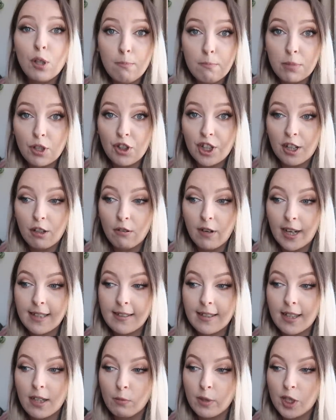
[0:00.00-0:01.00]
number
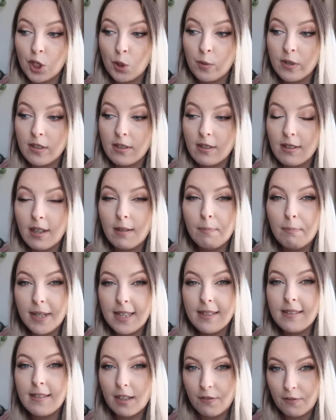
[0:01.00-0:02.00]
generator, which was a
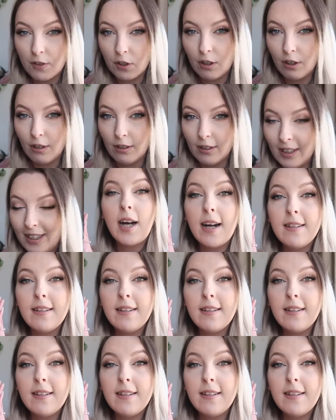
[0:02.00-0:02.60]
bit difficult.